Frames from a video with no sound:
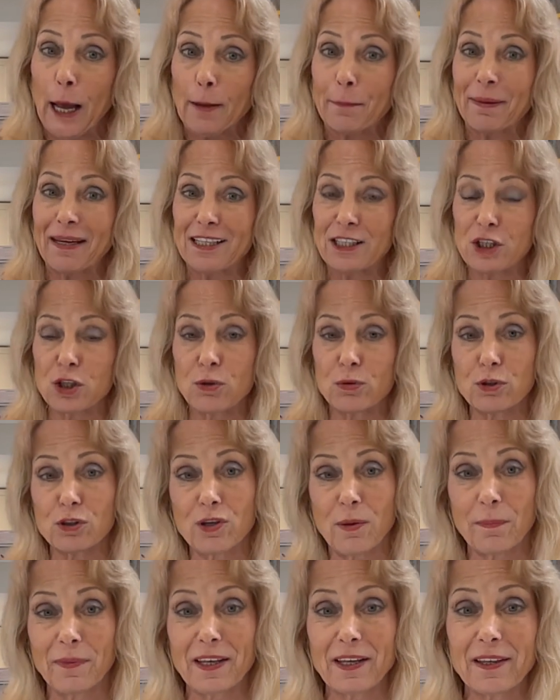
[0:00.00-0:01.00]
based on
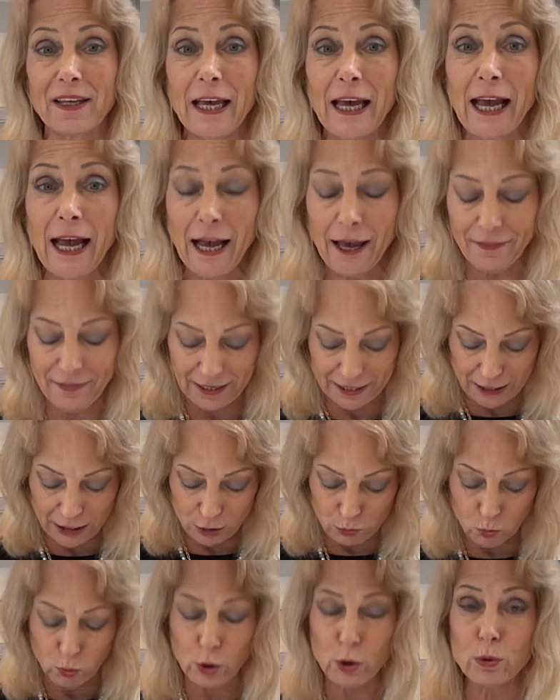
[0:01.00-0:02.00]
something that
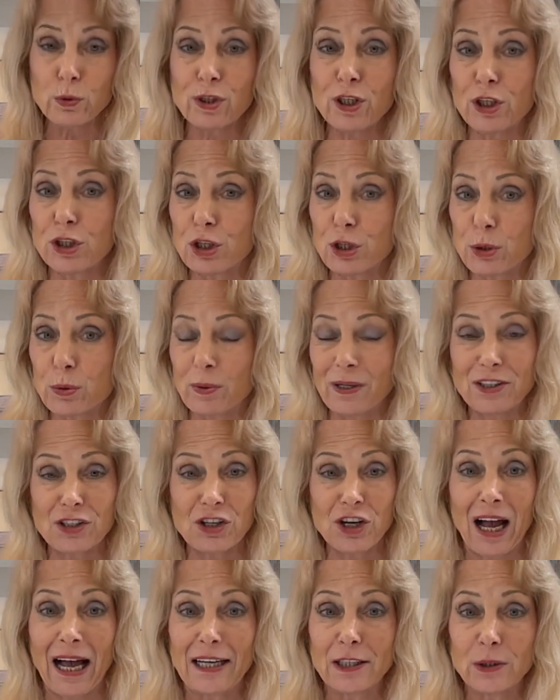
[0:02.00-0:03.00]
had wounded you in
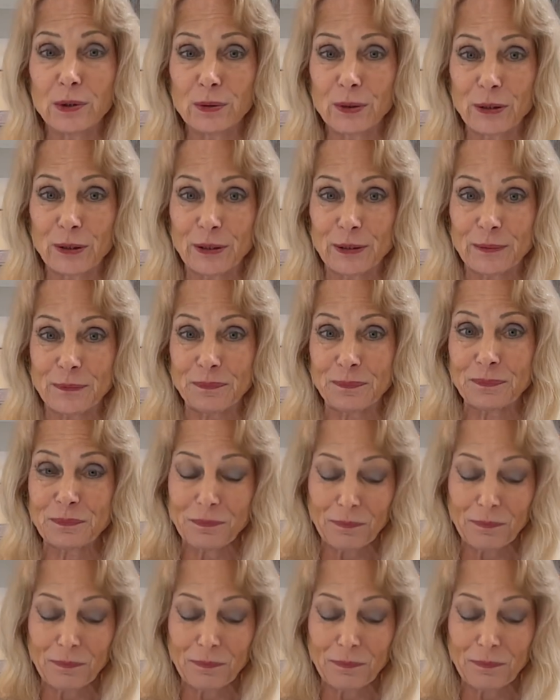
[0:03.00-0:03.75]
childhood,